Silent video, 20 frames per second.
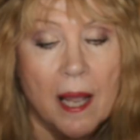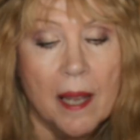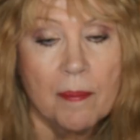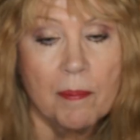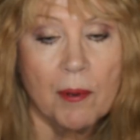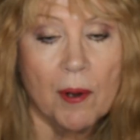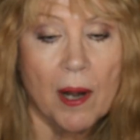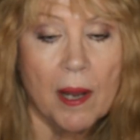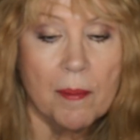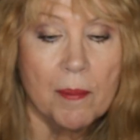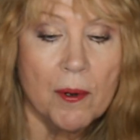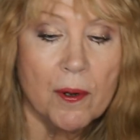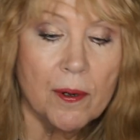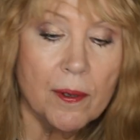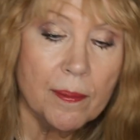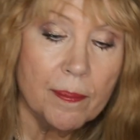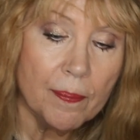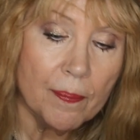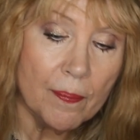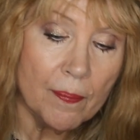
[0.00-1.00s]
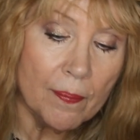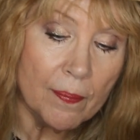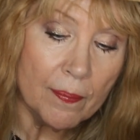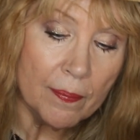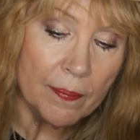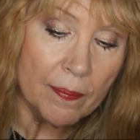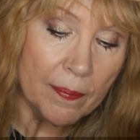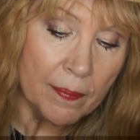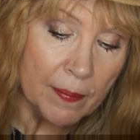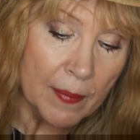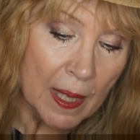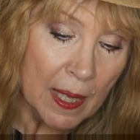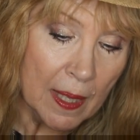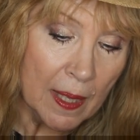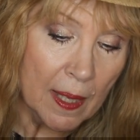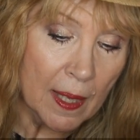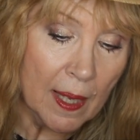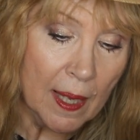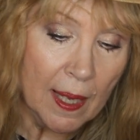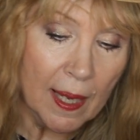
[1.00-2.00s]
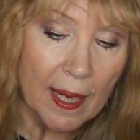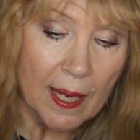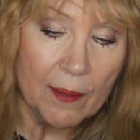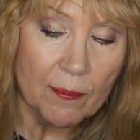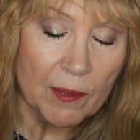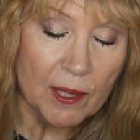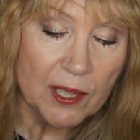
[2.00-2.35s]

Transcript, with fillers: Eye Primer. And